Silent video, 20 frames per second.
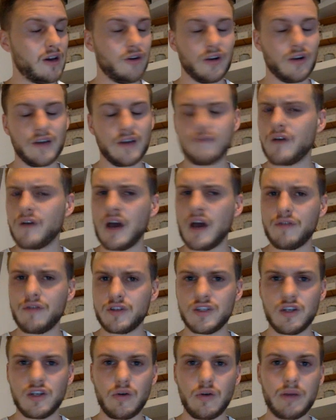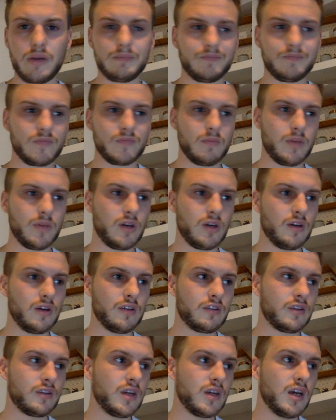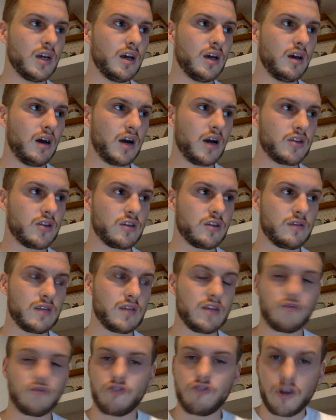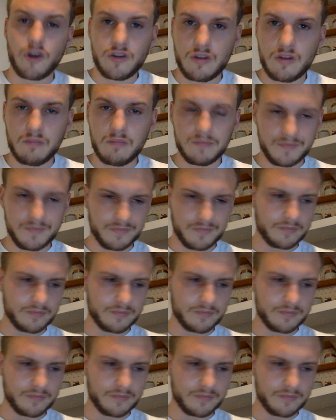like Fiverr to do it because I just didn't trust them.